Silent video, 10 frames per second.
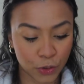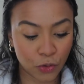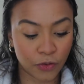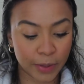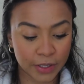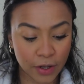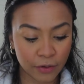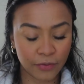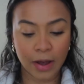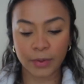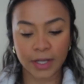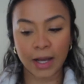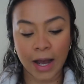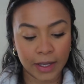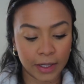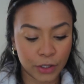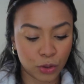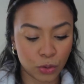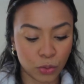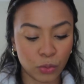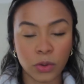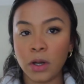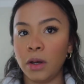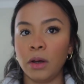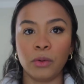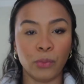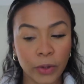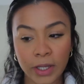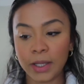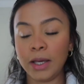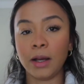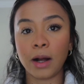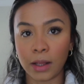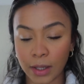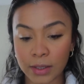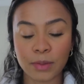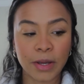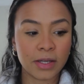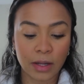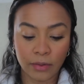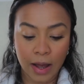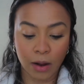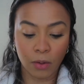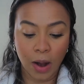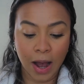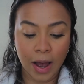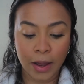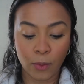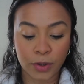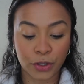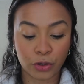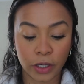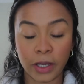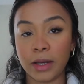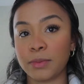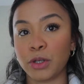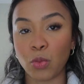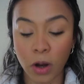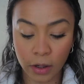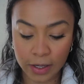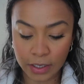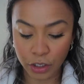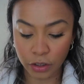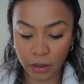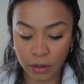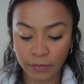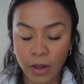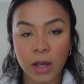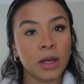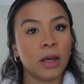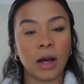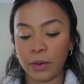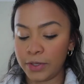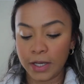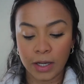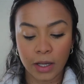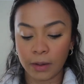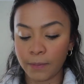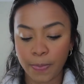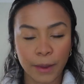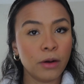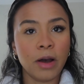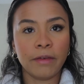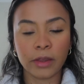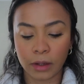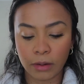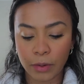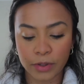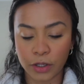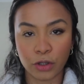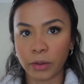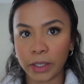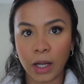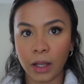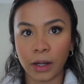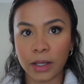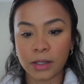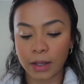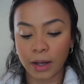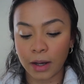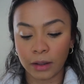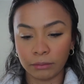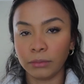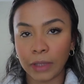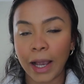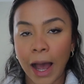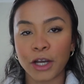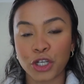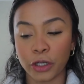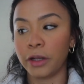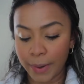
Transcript: So for myself, I was like, I need to really cleanse myself out. I wasn't drinking as much water as I should have. I was eating, you know, everything. I was enjoying the holidays like I should.